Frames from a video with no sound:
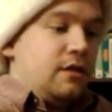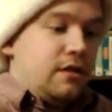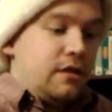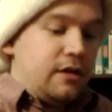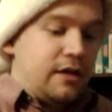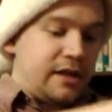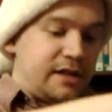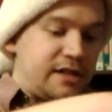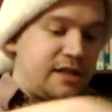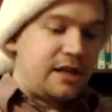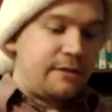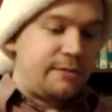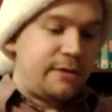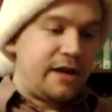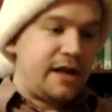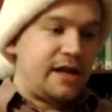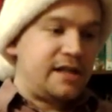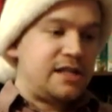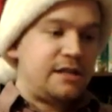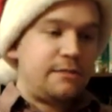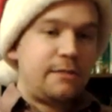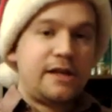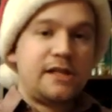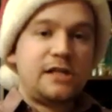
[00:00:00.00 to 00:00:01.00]
Next up, I
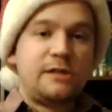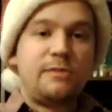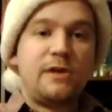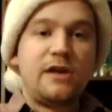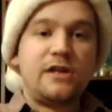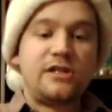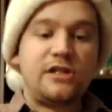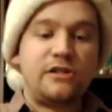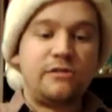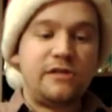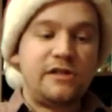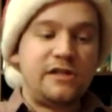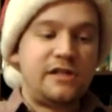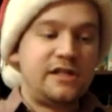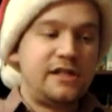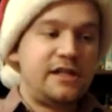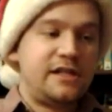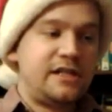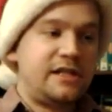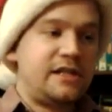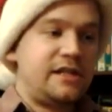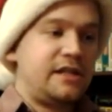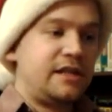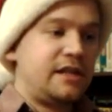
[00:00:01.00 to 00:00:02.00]
got some Xbox
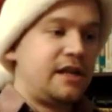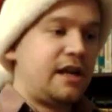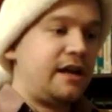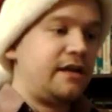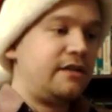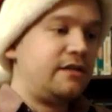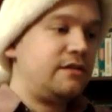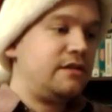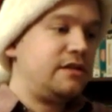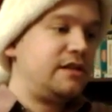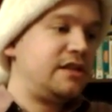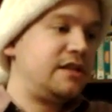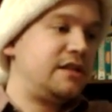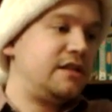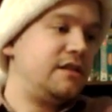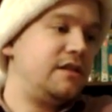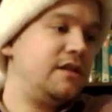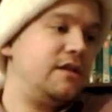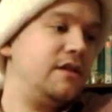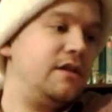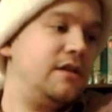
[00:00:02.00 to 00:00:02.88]
360 titles.